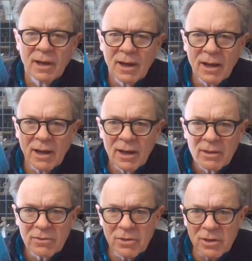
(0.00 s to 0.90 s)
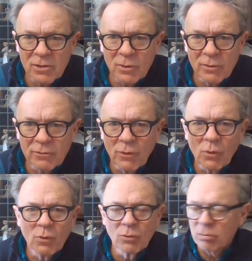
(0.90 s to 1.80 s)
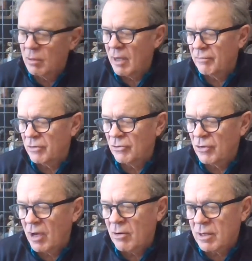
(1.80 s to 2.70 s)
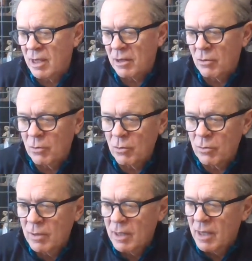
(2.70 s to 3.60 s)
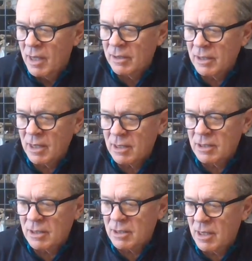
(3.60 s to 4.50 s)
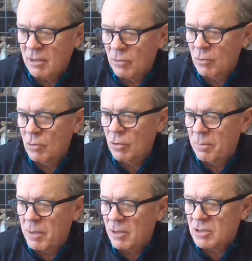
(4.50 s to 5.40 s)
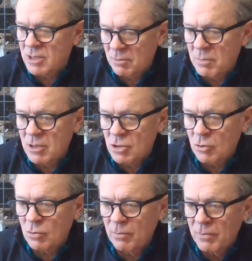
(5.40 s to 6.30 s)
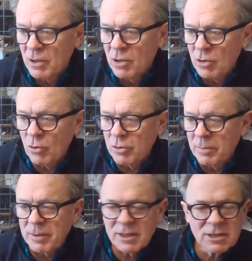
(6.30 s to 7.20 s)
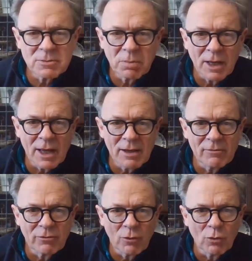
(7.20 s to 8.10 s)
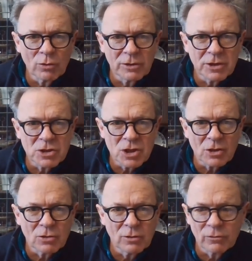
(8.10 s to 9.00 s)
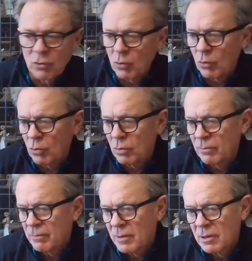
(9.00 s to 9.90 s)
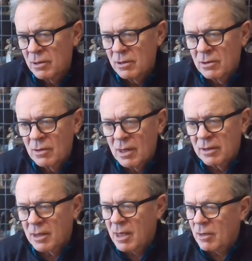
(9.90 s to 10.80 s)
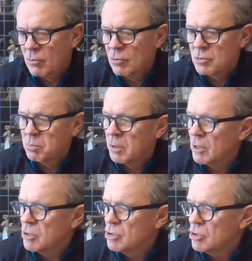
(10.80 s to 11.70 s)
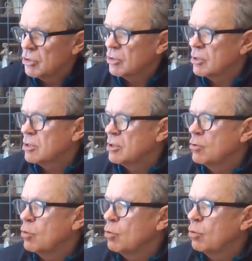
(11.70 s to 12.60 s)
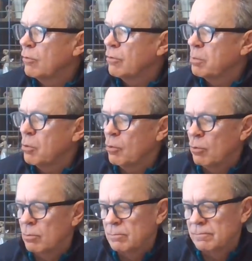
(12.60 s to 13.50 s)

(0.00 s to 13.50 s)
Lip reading: I think you're a fool, laughed the sour kangaroo, and the younger kangaroo in a pouch said, me too. You're the biggest blame fool in the jungle of Nool. And the kangaroos plunged into the cool of the pool.